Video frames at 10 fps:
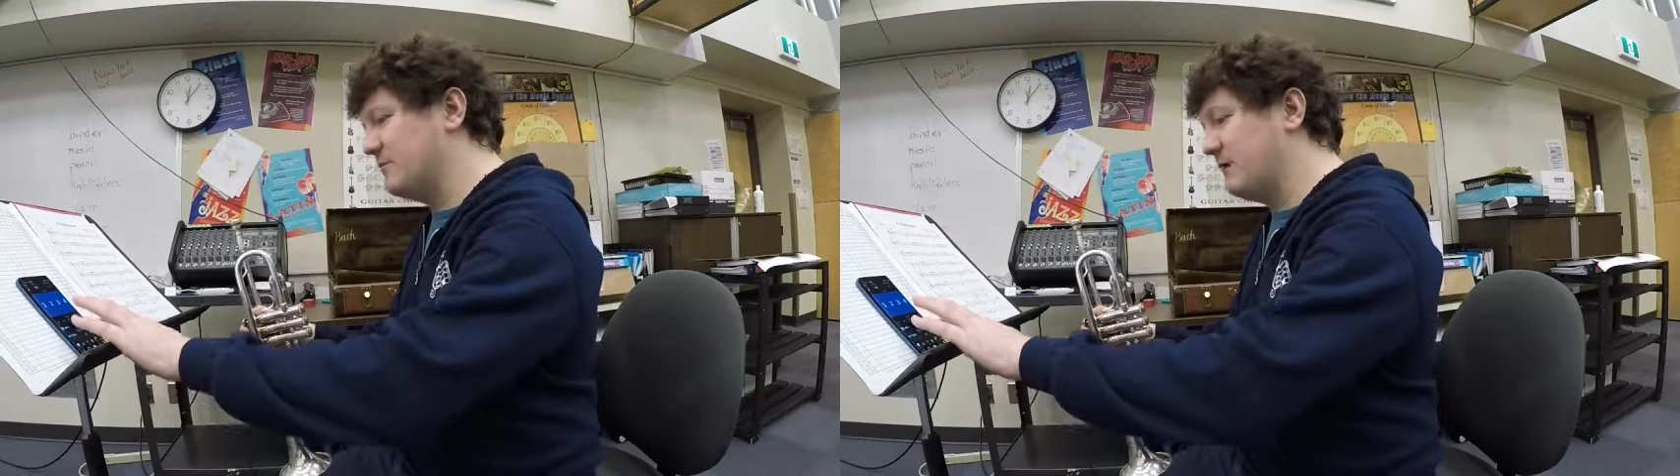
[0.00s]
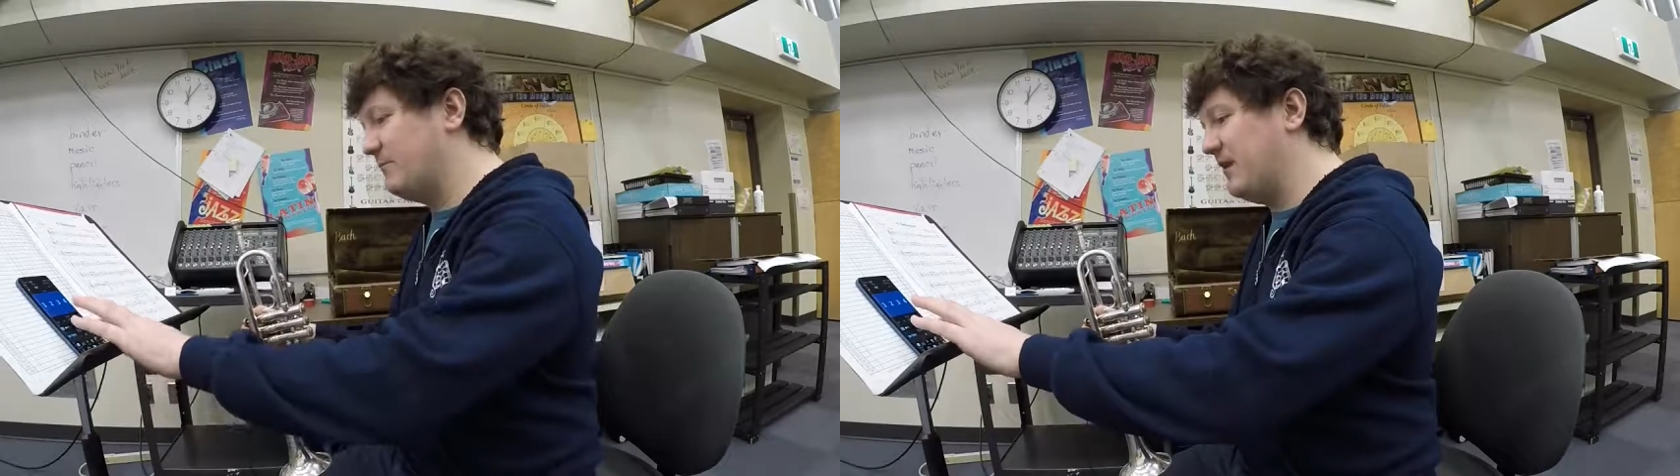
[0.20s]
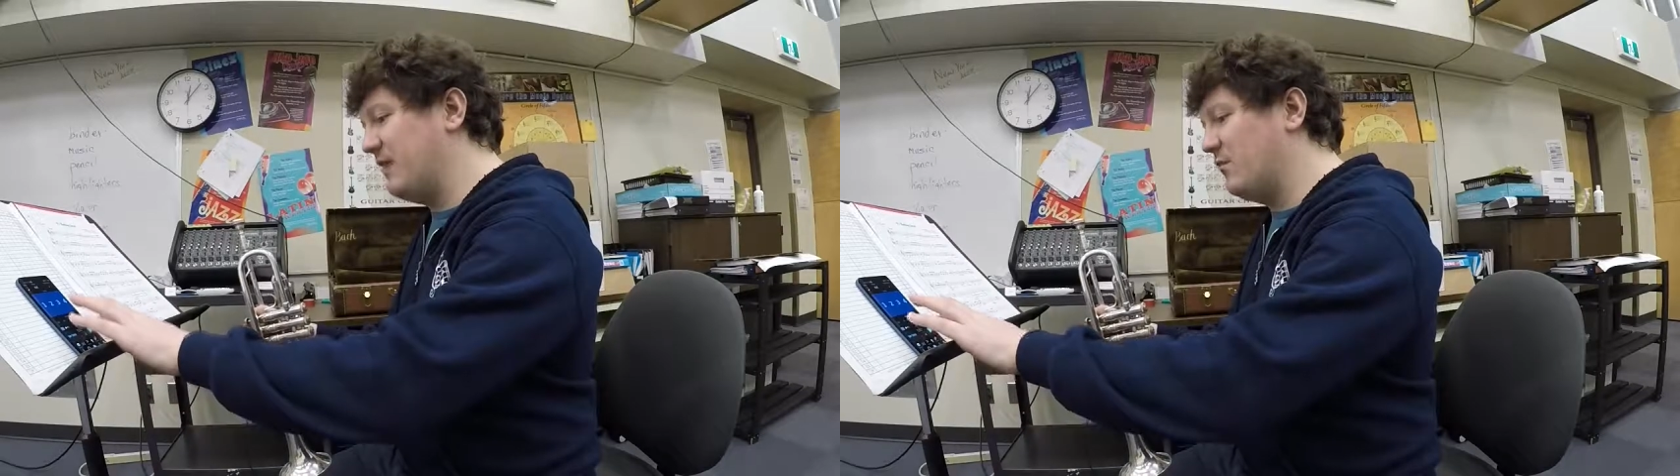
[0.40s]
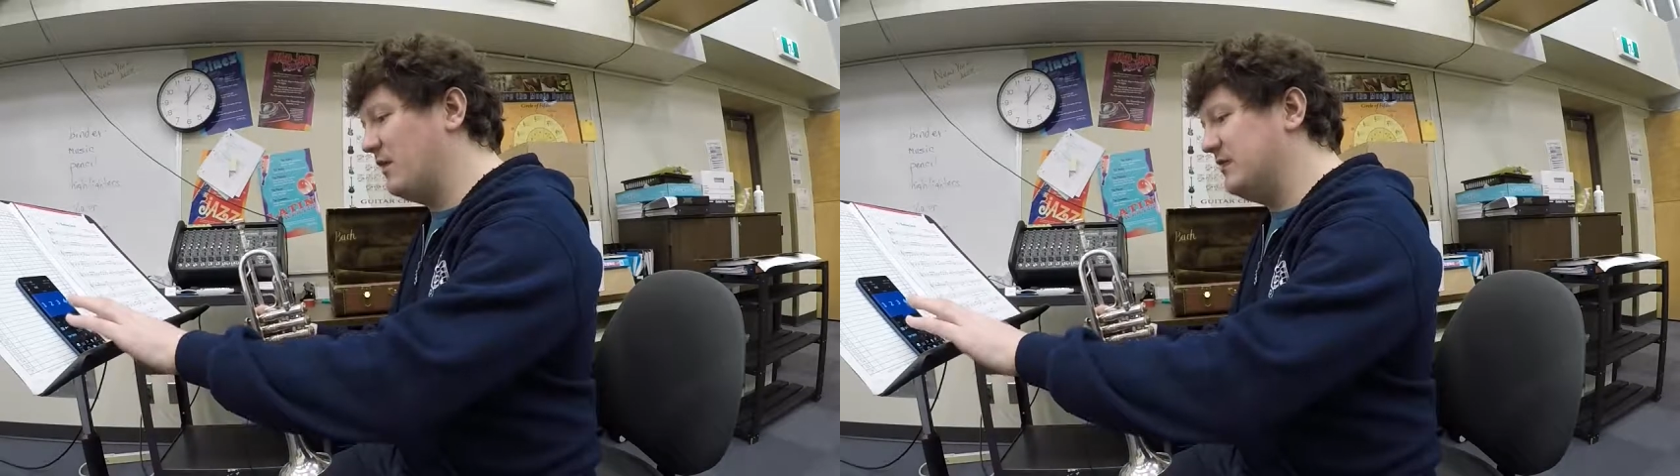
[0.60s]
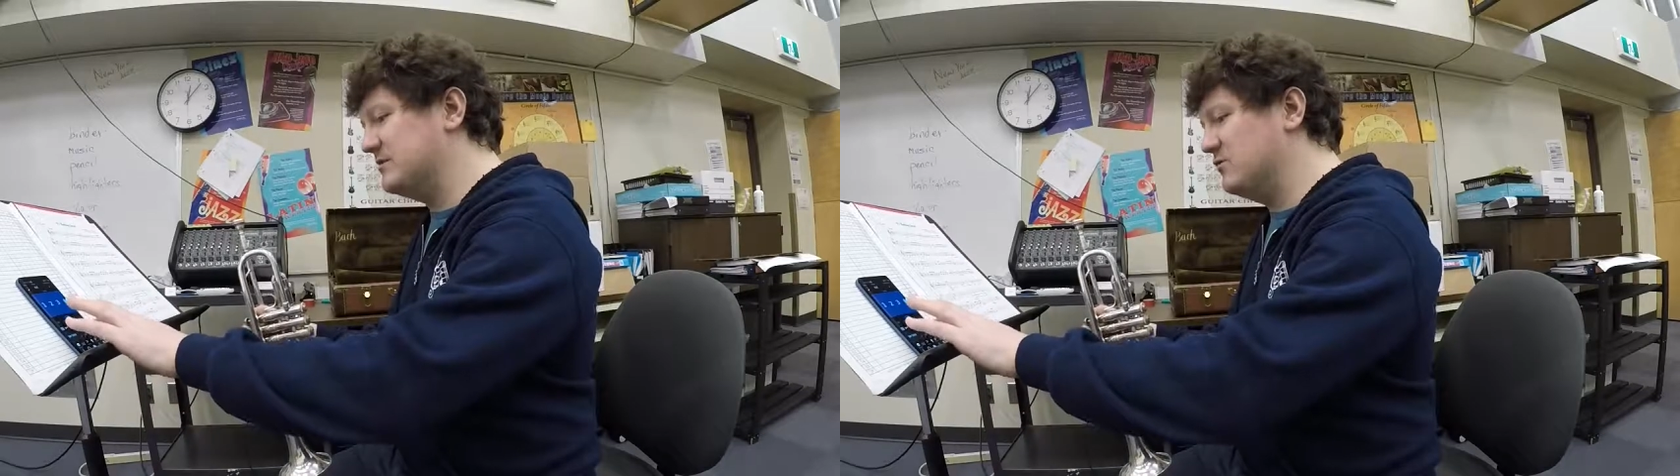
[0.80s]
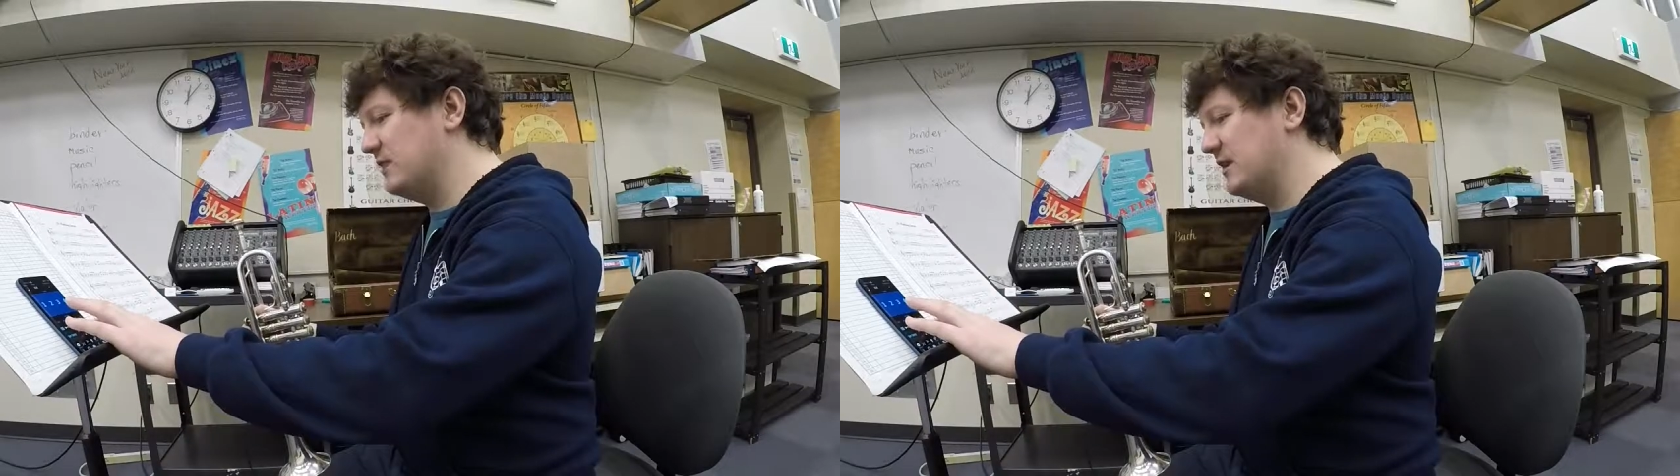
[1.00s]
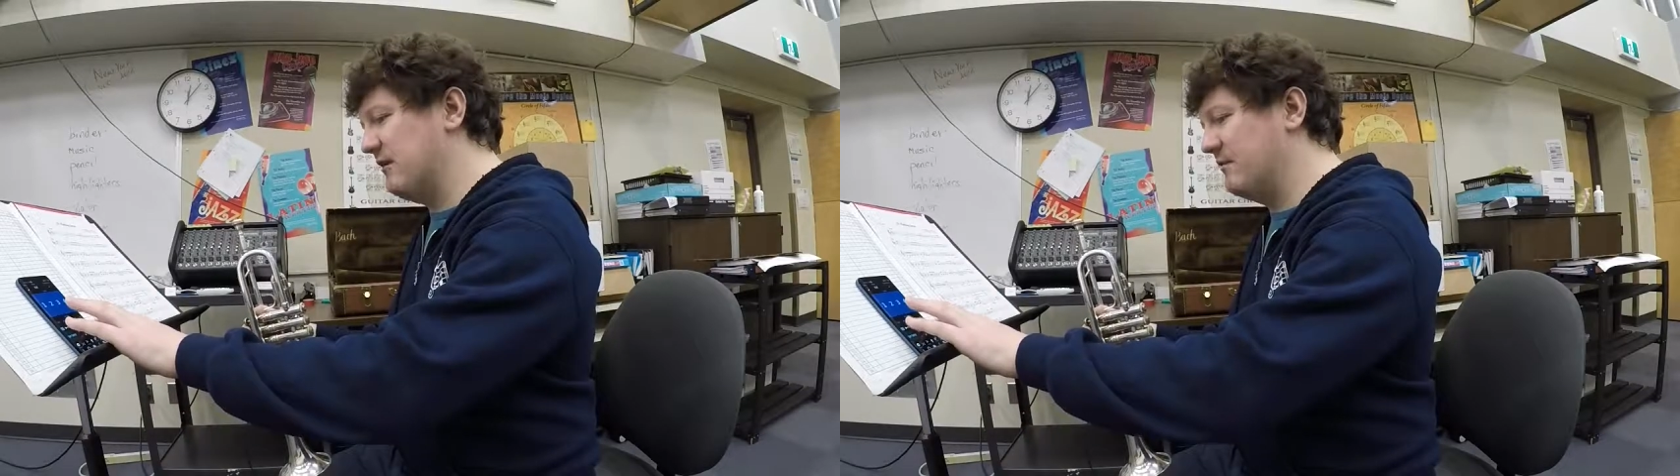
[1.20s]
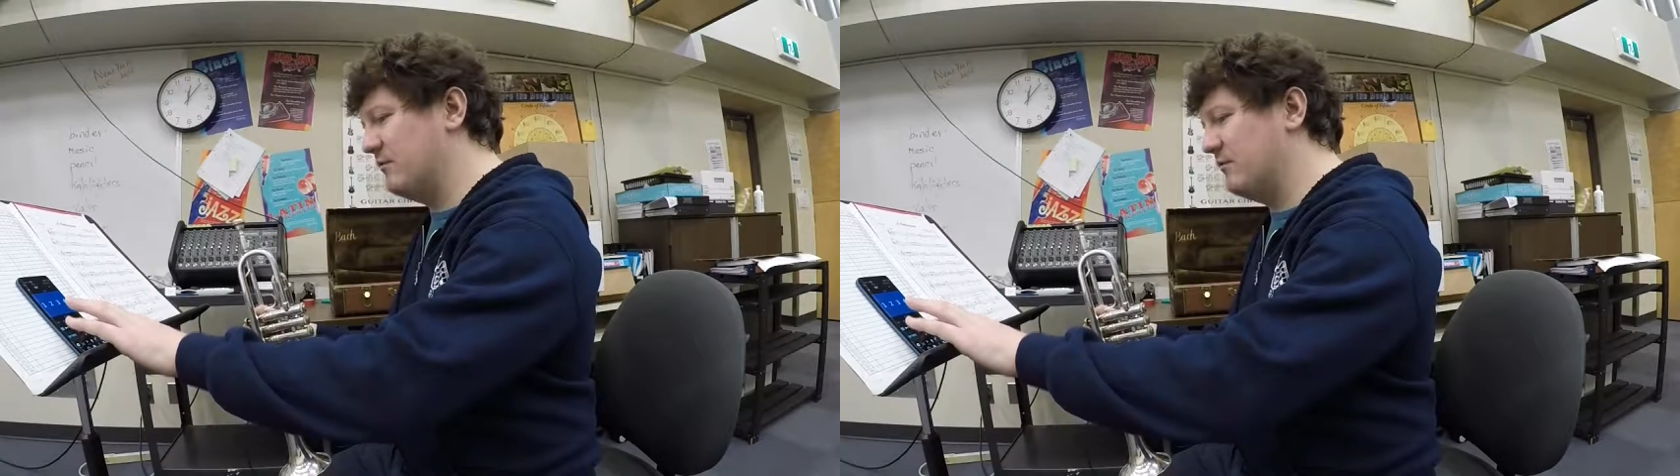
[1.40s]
so I'm going to play it once so you can hear it,